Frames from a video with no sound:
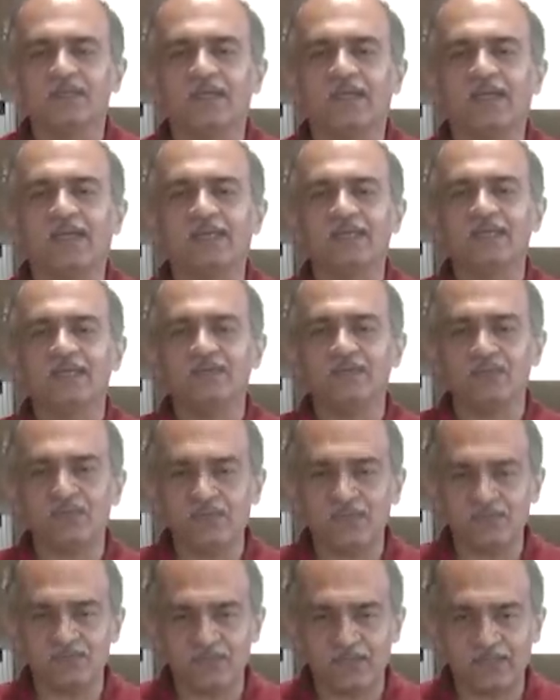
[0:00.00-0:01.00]
And
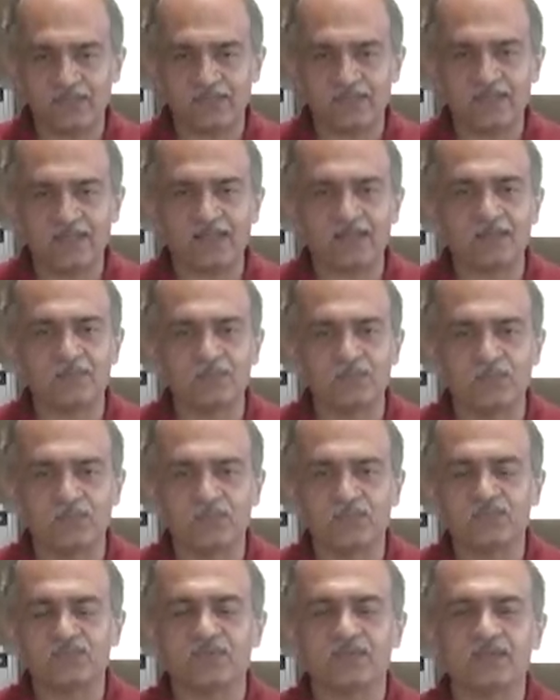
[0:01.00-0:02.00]
even when they are
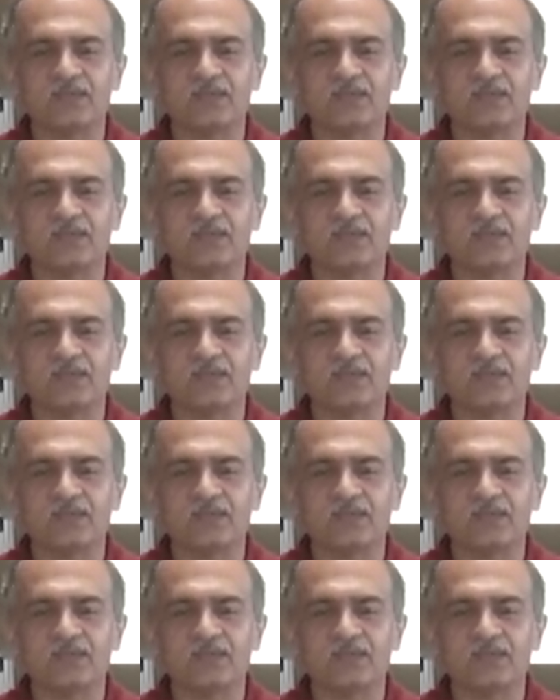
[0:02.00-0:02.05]
removed,